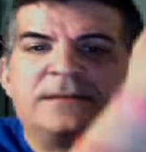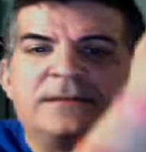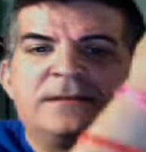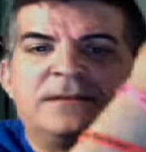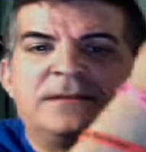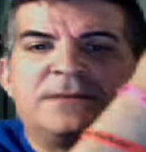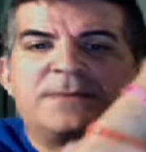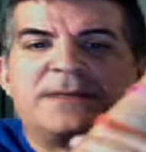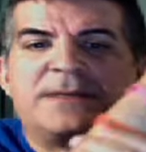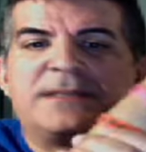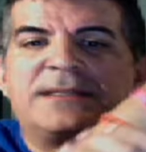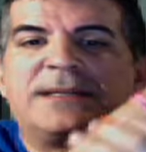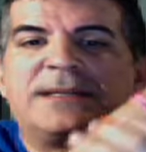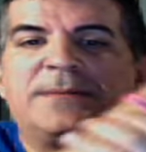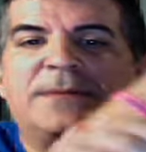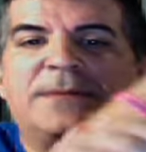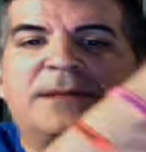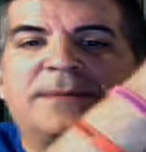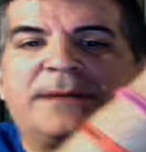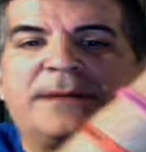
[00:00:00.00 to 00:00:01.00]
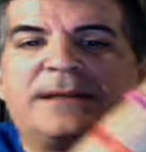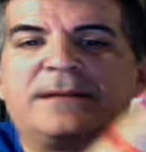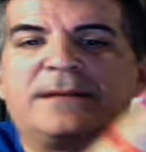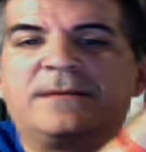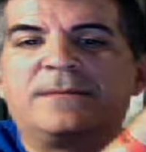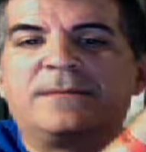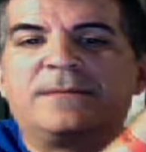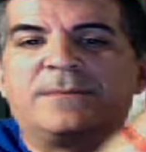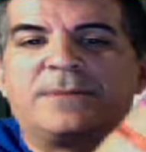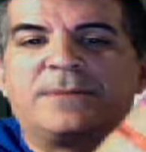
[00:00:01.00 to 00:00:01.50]
Here's my Team Libby
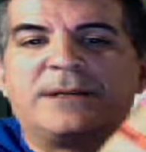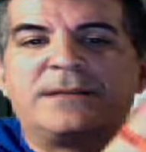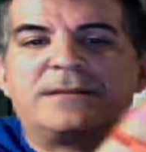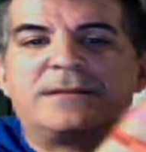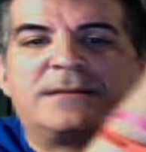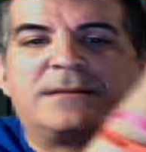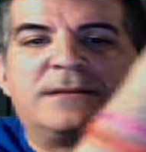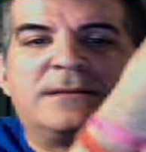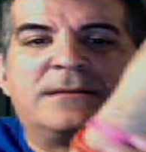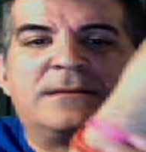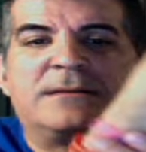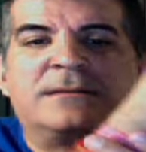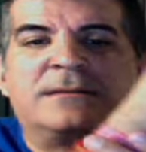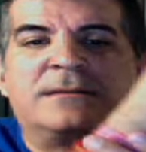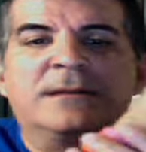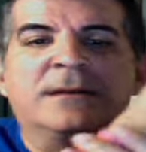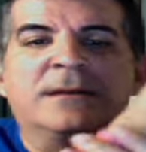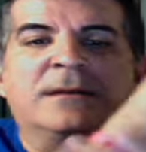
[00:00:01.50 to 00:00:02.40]
bracelets.